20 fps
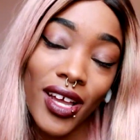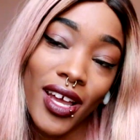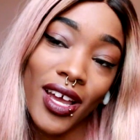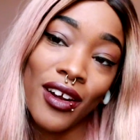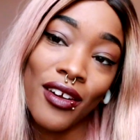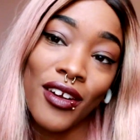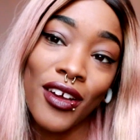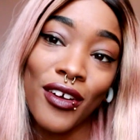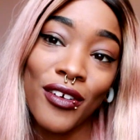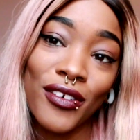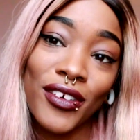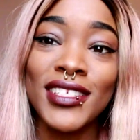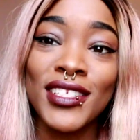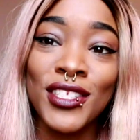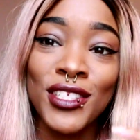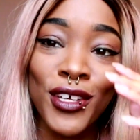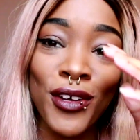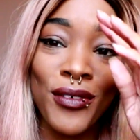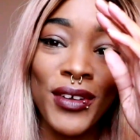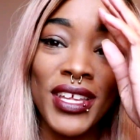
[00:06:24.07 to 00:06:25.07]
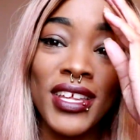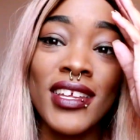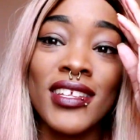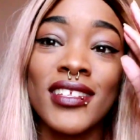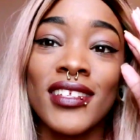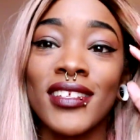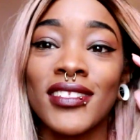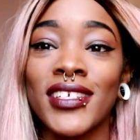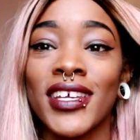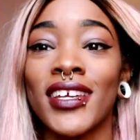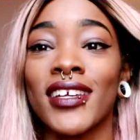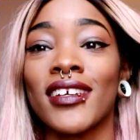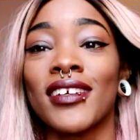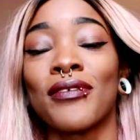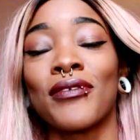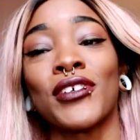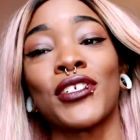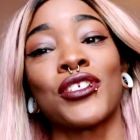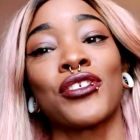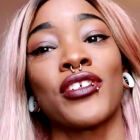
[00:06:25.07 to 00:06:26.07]
I don't know. It's so easy to take
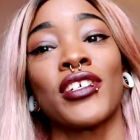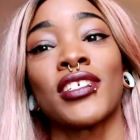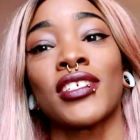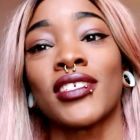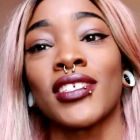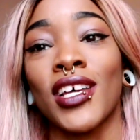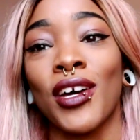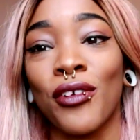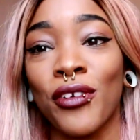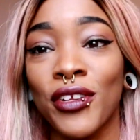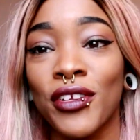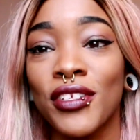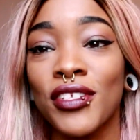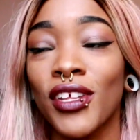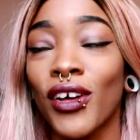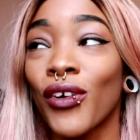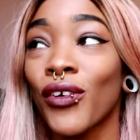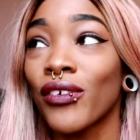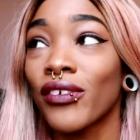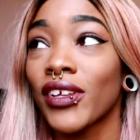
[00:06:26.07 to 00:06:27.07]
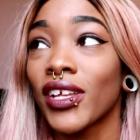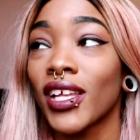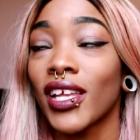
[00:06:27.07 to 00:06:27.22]
frustrations out on yourself.